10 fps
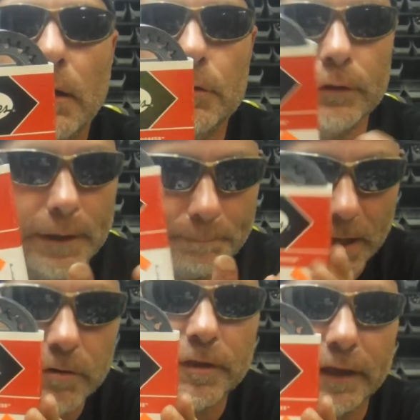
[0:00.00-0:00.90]
You can get
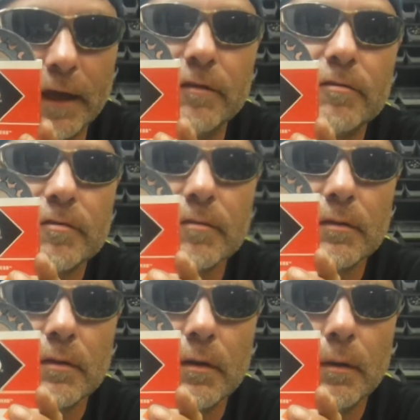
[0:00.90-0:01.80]
better than Gates.
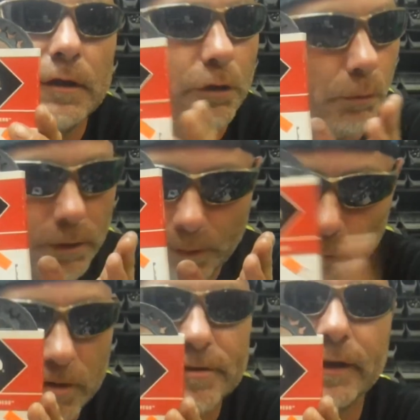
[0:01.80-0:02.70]
You don't want to be
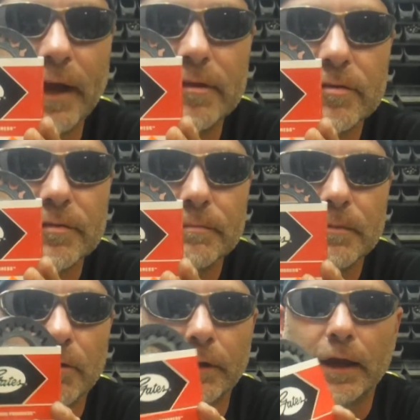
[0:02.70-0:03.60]
worse than Gates.
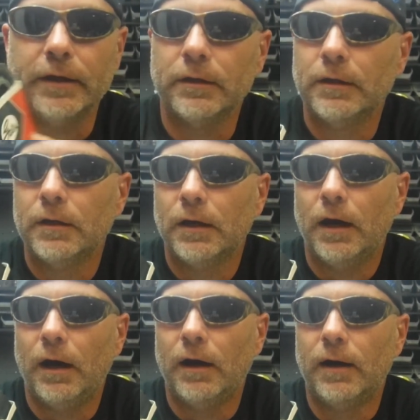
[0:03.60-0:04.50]
Okay.
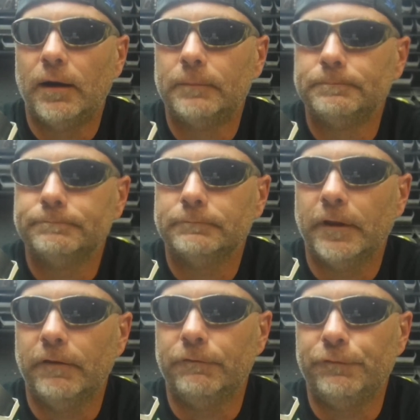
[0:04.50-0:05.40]

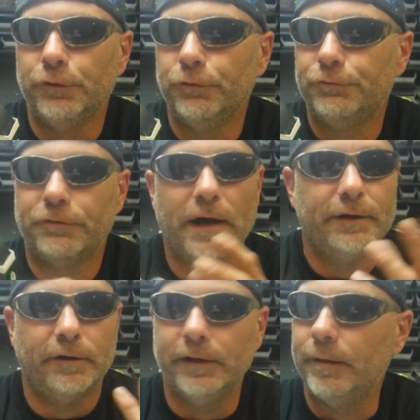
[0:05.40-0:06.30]
If you
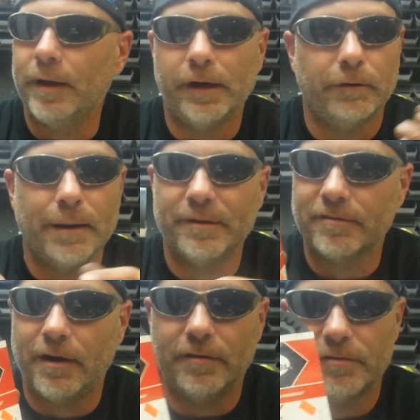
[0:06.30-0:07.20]
find on eBay or
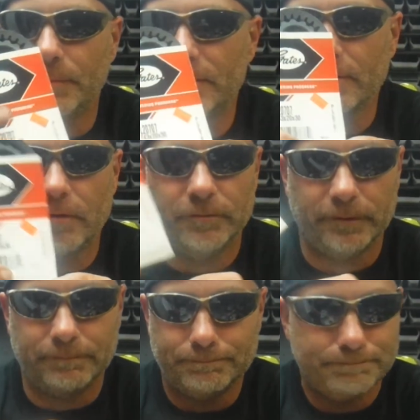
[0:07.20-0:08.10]
Amazon somebody
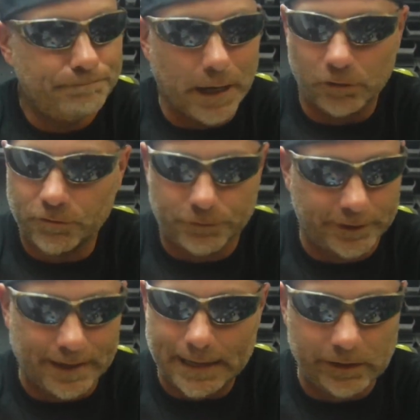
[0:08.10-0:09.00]
selling belts for
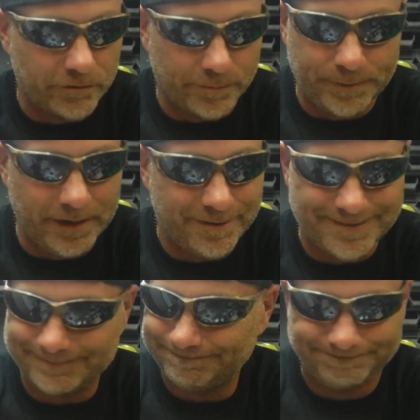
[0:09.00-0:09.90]
$10 a
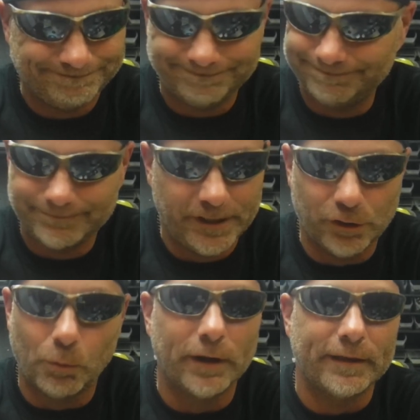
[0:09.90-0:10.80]
piece, you
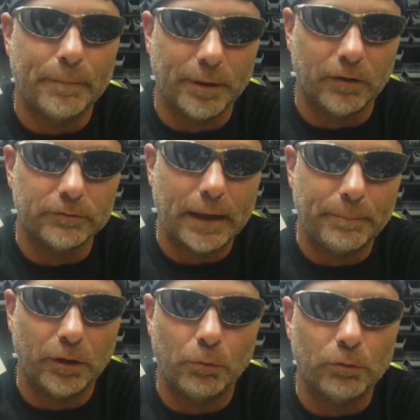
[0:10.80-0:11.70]
don't want that belt. That
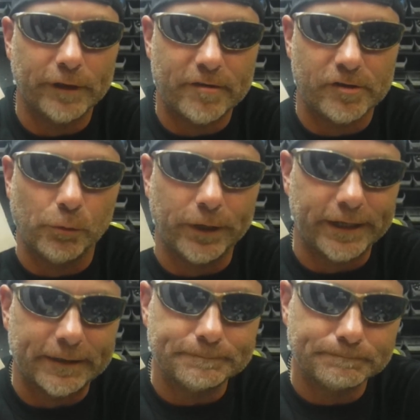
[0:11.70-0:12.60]
belt won't last you a
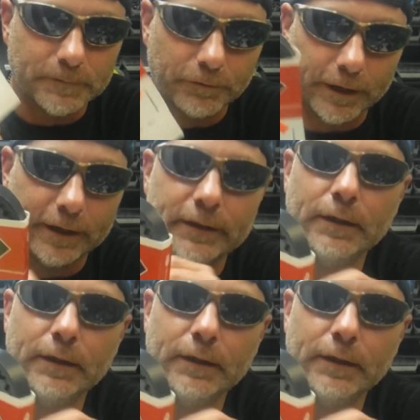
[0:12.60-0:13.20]
weekend. Okay.